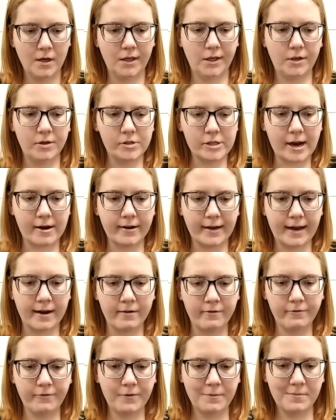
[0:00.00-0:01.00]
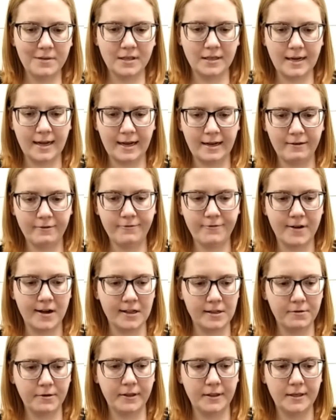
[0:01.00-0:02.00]
You shall count from the day
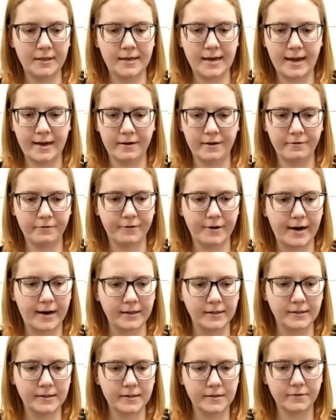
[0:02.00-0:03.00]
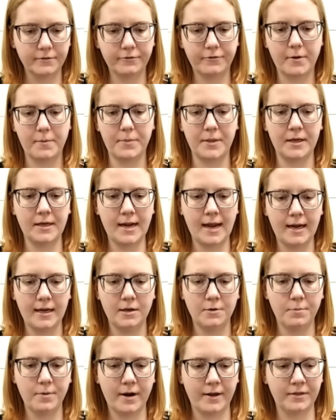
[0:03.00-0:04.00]
following the day of rest, from the day
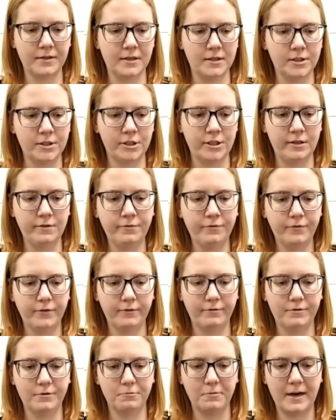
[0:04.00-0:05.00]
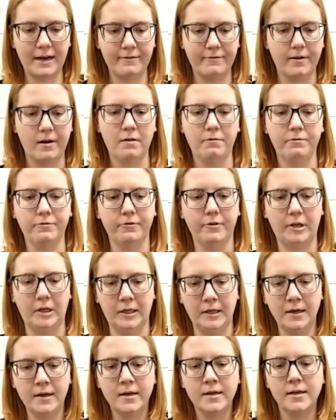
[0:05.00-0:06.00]
you brought the sheaf of the wave offering.
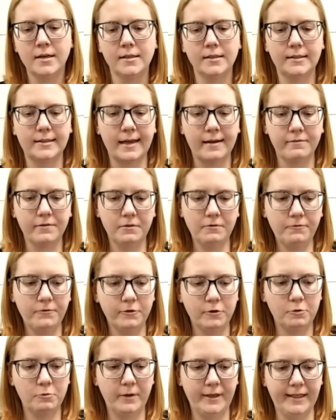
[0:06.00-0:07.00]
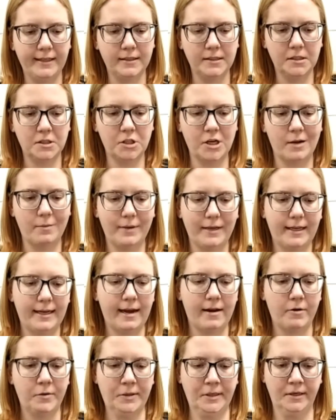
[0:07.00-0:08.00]
Seven full weeks shall be
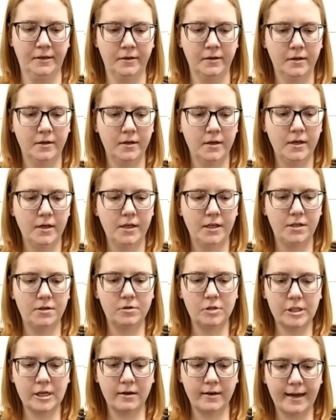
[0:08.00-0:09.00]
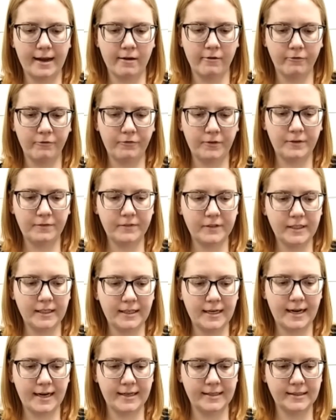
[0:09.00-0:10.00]
counted. You shall count fifty
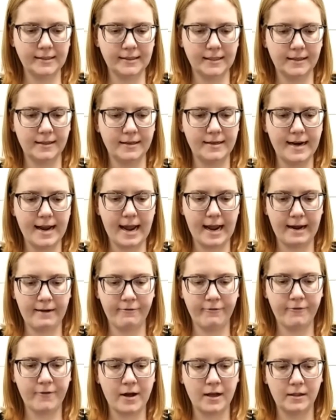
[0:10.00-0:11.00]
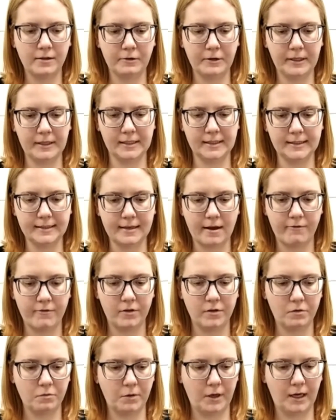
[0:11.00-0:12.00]
days to the day following the
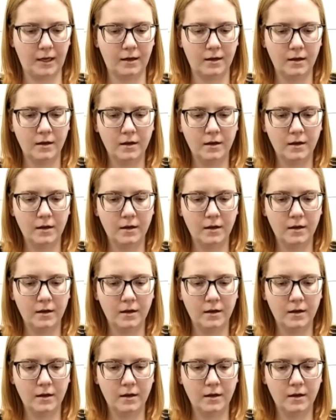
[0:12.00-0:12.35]
seventh week.